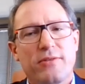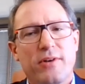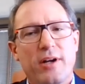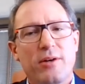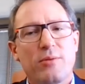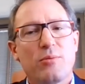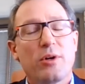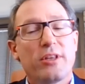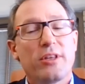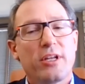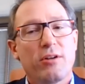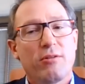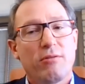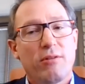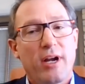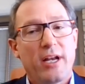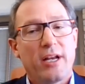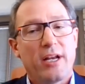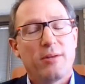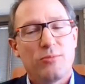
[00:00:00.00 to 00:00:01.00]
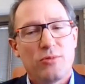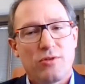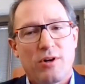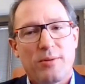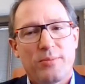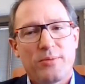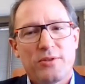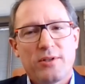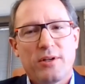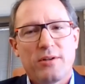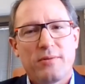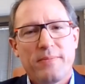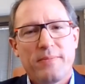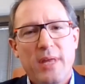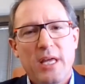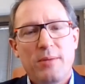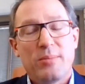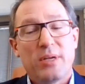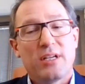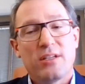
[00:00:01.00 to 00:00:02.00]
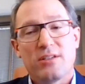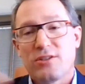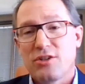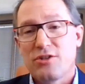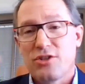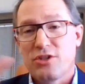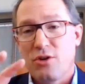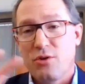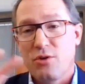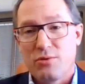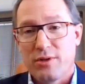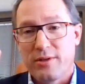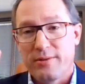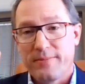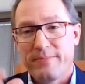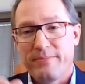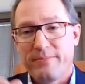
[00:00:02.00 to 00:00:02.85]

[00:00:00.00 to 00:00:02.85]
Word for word: find where the uranium drops out, because they're zoned.